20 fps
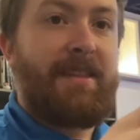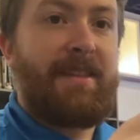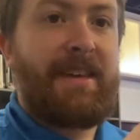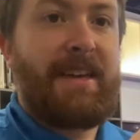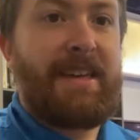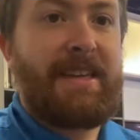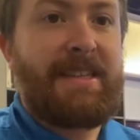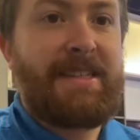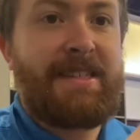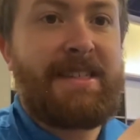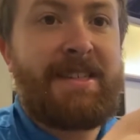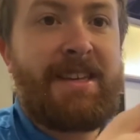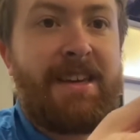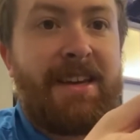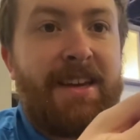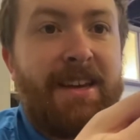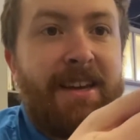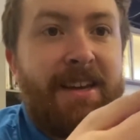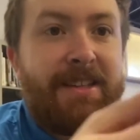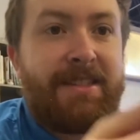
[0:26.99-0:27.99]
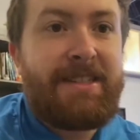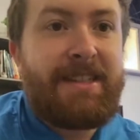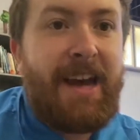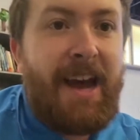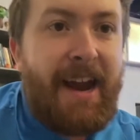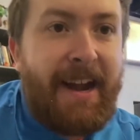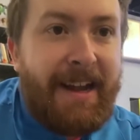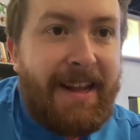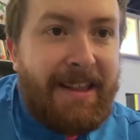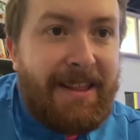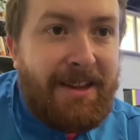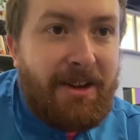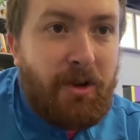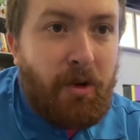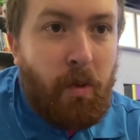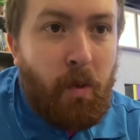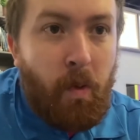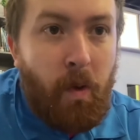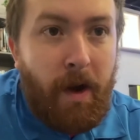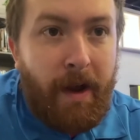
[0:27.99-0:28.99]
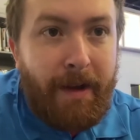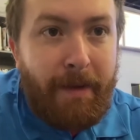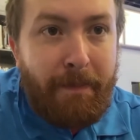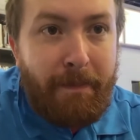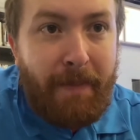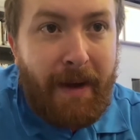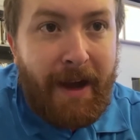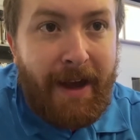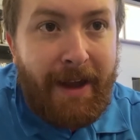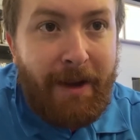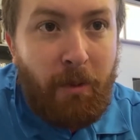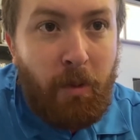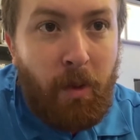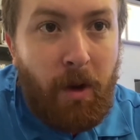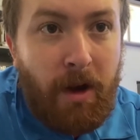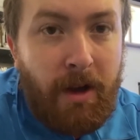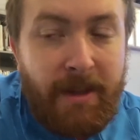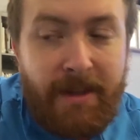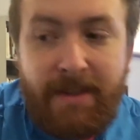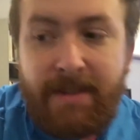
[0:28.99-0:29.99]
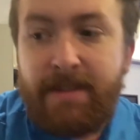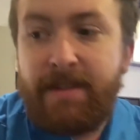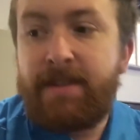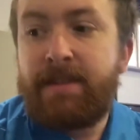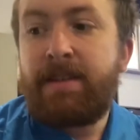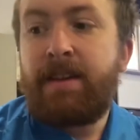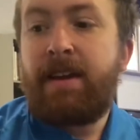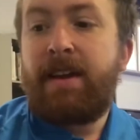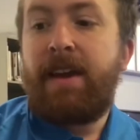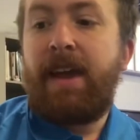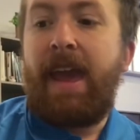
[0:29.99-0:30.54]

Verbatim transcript: these tiny little one by ones.